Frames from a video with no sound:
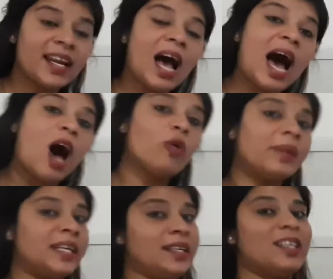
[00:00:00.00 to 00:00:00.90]
and how
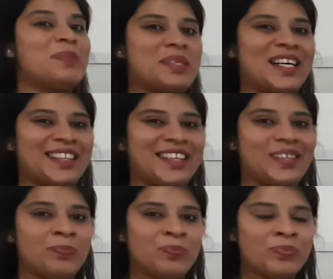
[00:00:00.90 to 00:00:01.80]
many terms are
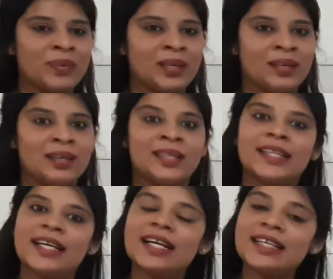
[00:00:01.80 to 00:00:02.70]
there?
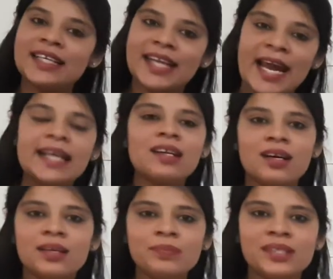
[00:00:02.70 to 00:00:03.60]
There are 10
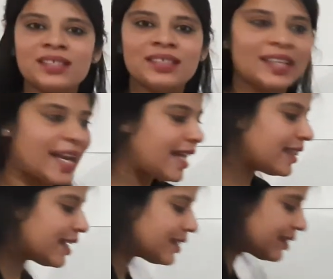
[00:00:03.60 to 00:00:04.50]
terms in
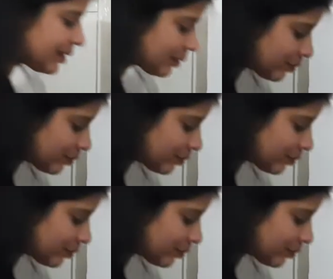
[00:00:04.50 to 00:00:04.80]
this,